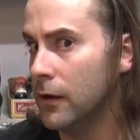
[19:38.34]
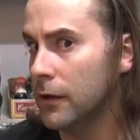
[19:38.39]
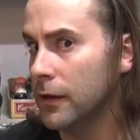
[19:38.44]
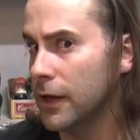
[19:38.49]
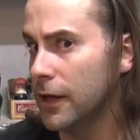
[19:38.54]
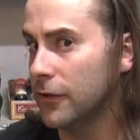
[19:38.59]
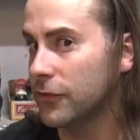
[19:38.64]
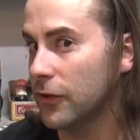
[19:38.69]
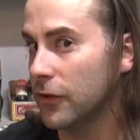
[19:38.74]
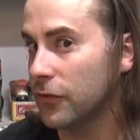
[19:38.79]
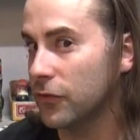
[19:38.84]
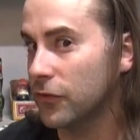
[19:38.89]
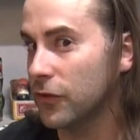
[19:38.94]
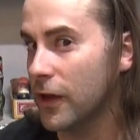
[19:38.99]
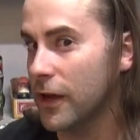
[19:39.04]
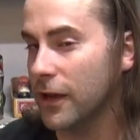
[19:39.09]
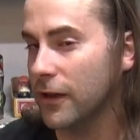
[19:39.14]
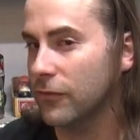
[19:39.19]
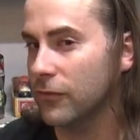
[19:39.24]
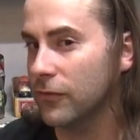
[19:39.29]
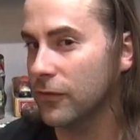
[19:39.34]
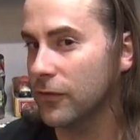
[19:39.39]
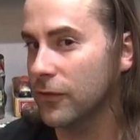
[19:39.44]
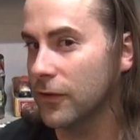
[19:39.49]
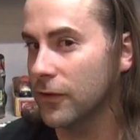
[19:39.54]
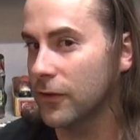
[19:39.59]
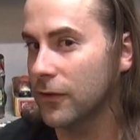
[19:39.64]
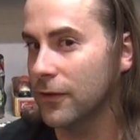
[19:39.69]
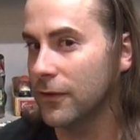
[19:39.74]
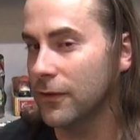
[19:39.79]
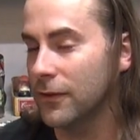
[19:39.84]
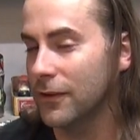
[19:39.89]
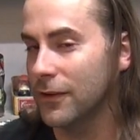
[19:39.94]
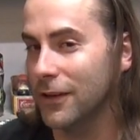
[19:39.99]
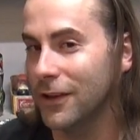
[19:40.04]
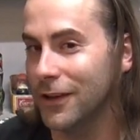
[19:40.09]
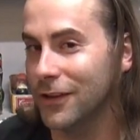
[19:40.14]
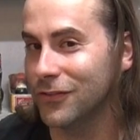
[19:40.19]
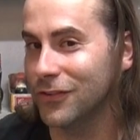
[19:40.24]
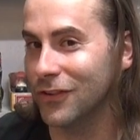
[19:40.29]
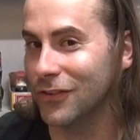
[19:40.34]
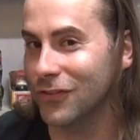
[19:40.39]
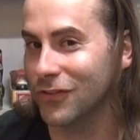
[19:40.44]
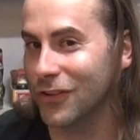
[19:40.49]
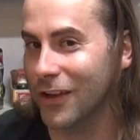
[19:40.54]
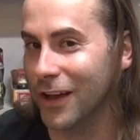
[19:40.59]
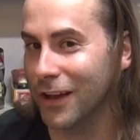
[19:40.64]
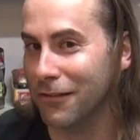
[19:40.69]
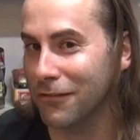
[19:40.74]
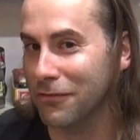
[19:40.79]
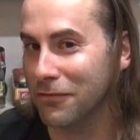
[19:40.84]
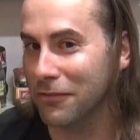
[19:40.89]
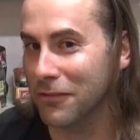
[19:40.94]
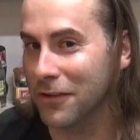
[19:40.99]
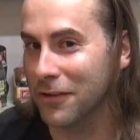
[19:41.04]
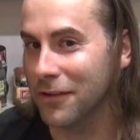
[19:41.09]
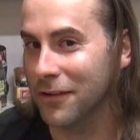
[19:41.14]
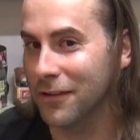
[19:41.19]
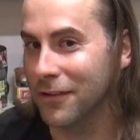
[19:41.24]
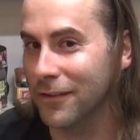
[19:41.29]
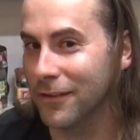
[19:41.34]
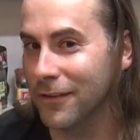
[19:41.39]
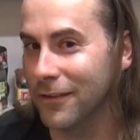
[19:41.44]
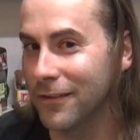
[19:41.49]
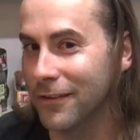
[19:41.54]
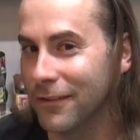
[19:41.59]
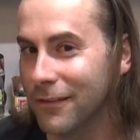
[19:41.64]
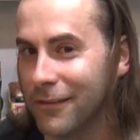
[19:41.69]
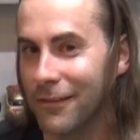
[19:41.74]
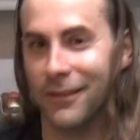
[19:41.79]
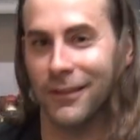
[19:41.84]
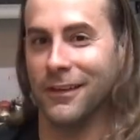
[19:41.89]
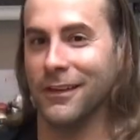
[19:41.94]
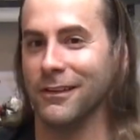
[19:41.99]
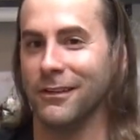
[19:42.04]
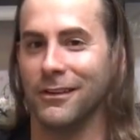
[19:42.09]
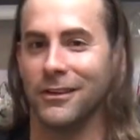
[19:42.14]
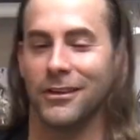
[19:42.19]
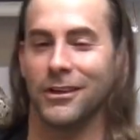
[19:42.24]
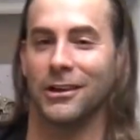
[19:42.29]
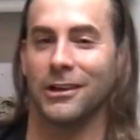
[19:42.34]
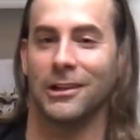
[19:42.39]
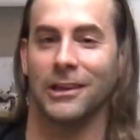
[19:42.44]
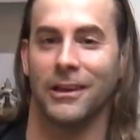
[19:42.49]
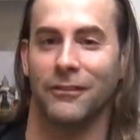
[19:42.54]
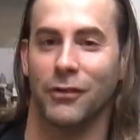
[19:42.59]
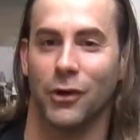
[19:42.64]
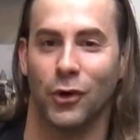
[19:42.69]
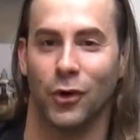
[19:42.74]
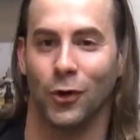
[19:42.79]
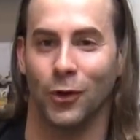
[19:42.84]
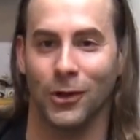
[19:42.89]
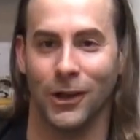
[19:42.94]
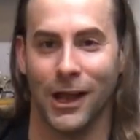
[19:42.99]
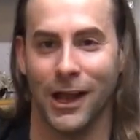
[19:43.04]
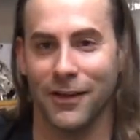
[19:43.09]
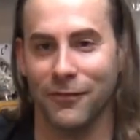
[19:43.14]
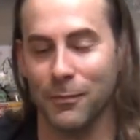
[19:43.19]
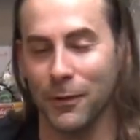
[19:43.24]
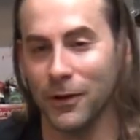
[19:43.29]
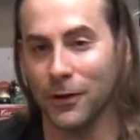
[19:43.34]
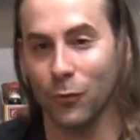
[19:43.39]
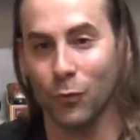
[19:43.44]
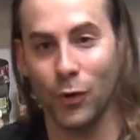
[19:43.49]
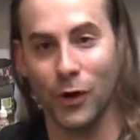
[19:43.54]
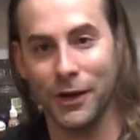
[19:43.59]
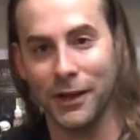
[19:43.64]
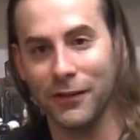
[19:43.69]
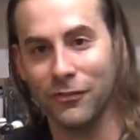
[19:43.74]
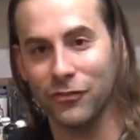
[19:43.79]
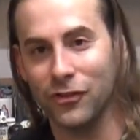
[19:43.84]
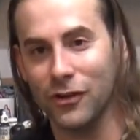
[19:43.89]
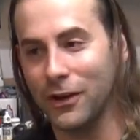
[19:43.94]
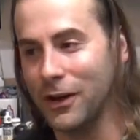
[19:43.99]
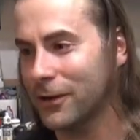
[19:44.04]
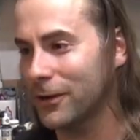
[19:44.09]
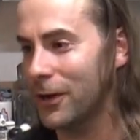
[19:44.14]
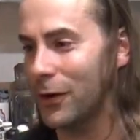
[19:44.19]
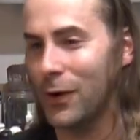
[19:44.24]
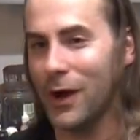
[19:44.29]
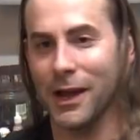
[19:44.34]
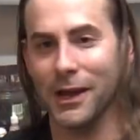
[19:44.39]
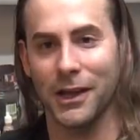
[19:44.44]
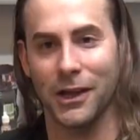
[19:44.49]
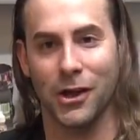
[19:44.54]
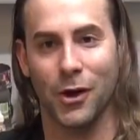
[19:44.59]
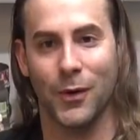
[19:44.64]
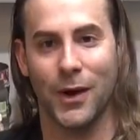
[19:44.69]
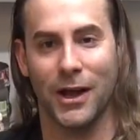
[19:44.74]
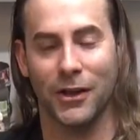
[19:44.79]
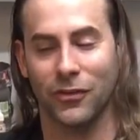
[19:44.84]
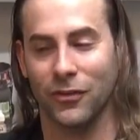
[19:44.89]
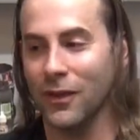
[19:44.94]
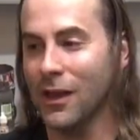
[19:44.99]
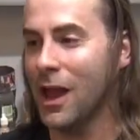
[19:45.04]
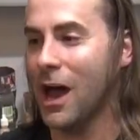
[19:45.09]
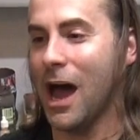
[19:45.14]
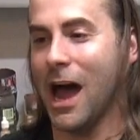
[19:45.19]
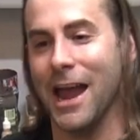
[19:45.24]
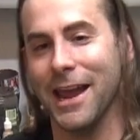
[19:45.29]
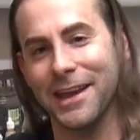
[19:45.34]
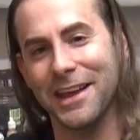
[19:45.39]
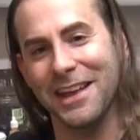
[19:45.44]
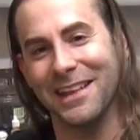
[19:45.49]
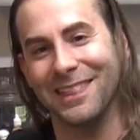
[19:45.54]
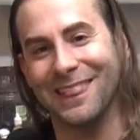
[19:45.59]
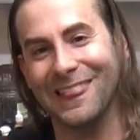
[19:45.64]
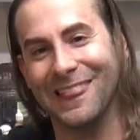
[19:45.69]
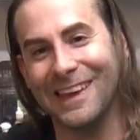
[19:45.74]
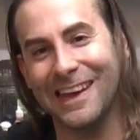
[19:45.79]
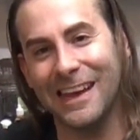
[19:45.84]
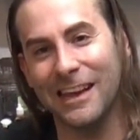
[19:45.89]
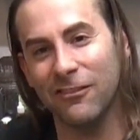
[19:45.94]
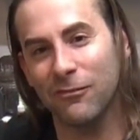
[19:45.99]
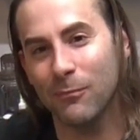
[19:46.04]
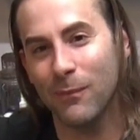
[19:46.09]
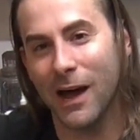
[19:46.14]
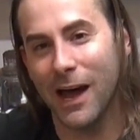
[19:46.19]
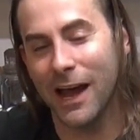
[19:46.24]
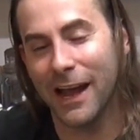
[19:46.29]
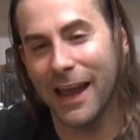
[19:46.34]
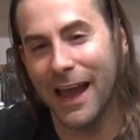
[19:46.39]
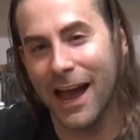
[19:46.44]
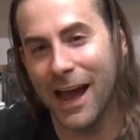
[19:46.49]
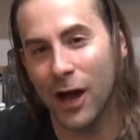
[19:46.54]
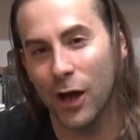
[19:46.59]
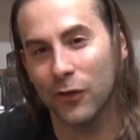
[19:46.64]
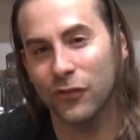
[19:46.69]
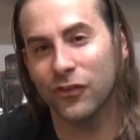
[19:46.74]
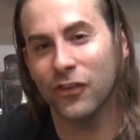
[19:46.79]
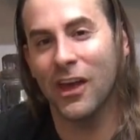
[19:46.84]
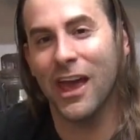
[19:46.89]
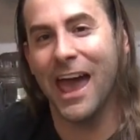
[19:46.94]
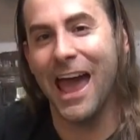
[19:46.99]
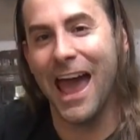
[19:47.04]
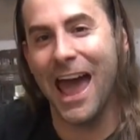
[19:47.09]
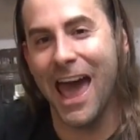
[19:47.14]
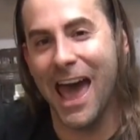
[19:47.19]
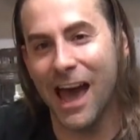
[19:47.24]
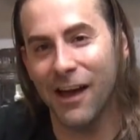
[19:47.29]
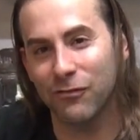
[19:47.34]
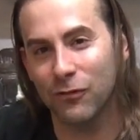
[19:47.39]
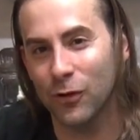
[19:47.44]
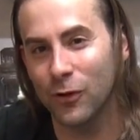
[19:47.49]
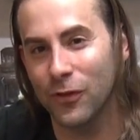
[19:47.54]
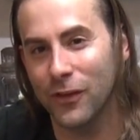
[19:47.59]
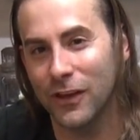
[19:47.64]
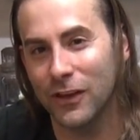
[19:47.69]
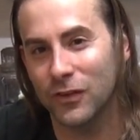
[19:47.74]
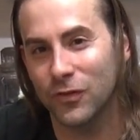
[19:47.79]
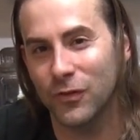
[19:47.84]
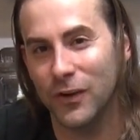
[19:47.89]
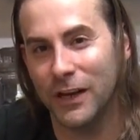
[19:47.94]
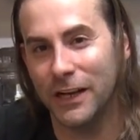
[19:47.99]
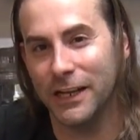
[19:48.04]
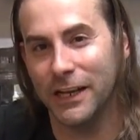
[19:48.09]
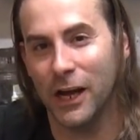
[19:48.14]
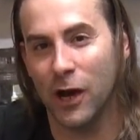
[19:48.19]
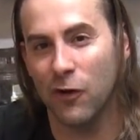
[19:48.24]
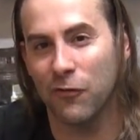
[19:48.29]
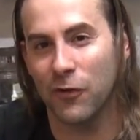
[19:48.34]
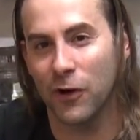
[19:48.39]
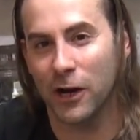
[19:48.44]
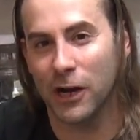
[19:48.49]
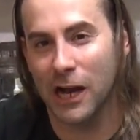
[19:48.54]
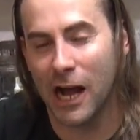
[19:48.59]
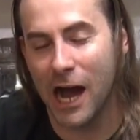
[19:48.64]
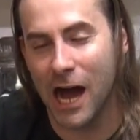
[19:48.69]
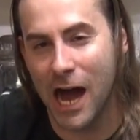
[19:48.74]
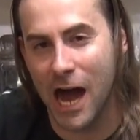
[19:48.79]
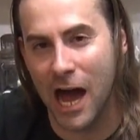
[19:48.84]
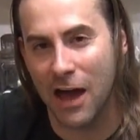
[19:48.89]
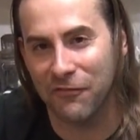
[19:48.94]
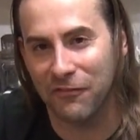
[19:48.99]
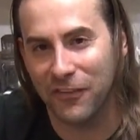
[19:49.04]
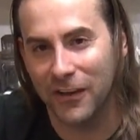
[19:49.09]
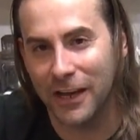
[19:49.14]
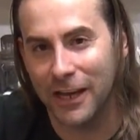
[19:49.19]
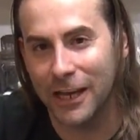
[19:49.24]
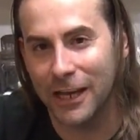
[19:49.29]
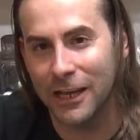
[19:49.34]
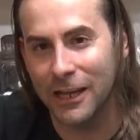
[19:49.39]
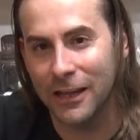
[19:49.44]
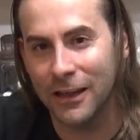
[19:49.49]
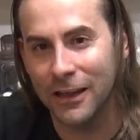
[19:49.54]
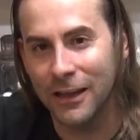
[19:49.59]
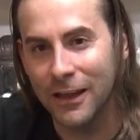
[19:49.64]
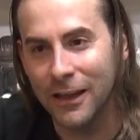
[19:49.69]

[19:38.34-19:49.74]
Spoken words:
Is it safe? Is it safe? You're going to live your whole life on a what-if scenario? I can go out, I can leave my house after this video for coffee,